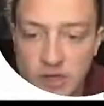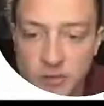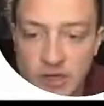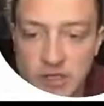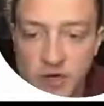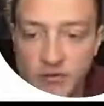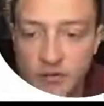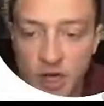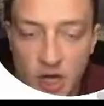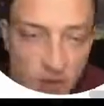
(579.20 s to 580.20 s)
so based off
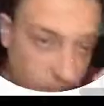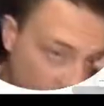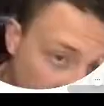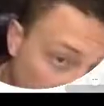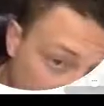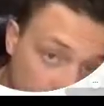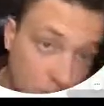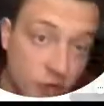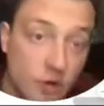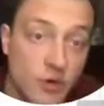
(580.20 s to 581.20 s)
the offer
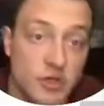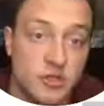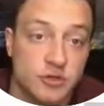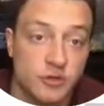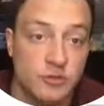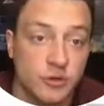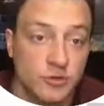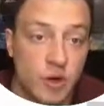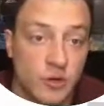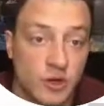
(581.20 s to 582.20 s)
we're going to
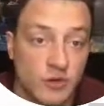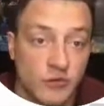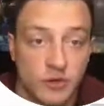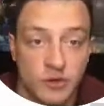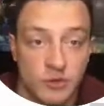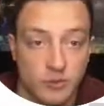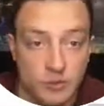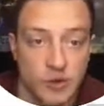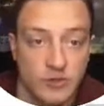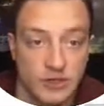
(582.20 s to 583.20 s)
promote, if we were
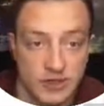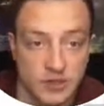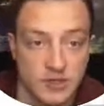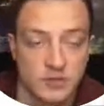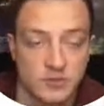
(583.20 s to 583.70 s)
promoting it,